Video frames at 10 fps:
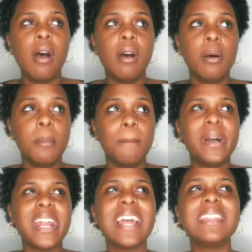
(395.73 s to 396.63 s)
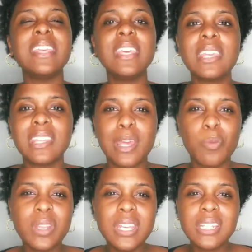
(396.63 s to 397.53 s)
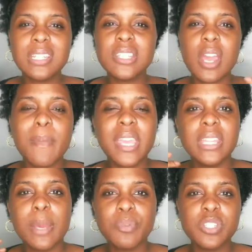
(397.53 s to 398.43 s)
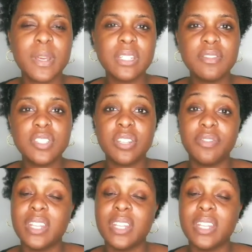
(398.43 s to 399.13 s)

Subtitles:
But I think that we need to start making that perspective shift,